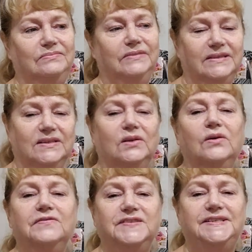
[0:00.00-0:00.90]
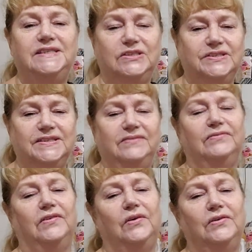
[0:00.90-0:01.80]
There's a lot of stitches
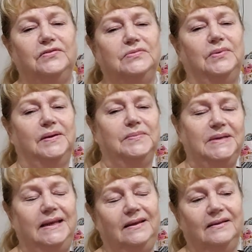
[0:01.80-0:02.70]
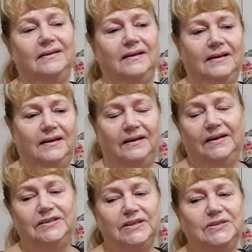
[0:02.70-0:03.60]
involved when I'm knitting, and
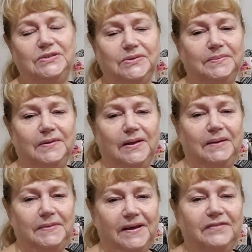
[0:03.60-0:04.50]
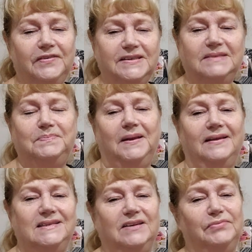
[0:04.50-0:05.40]
I don't do them enough. I did
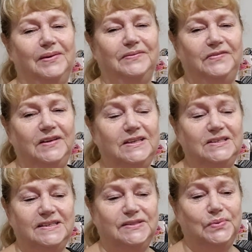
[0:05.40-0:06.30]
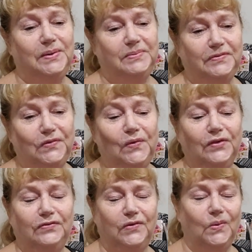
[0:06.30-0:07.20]
plan to have one finished this week before
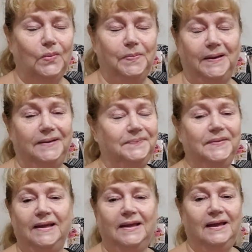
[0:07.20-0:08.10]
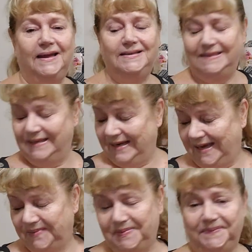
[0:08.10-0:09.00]
the fall, but it didn't
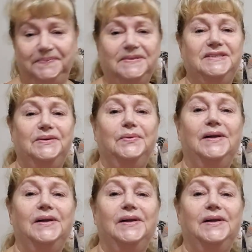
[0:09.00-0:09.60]
happen. So we'll